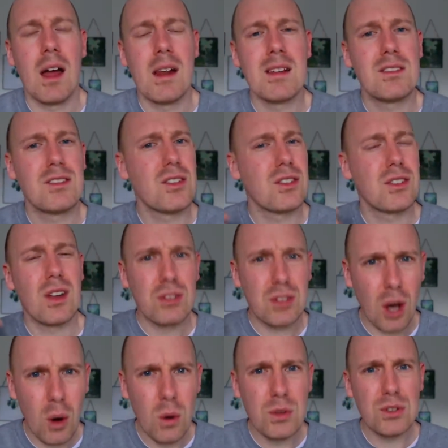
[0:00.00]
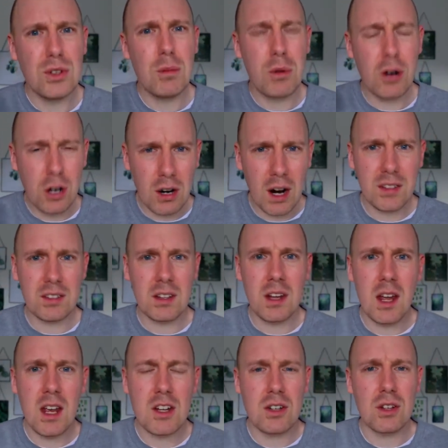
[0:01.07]
and it's just total
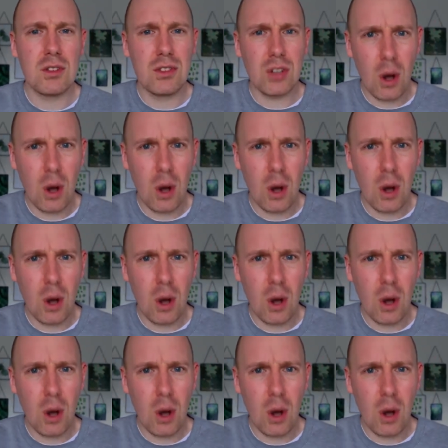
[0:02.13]
procrastination,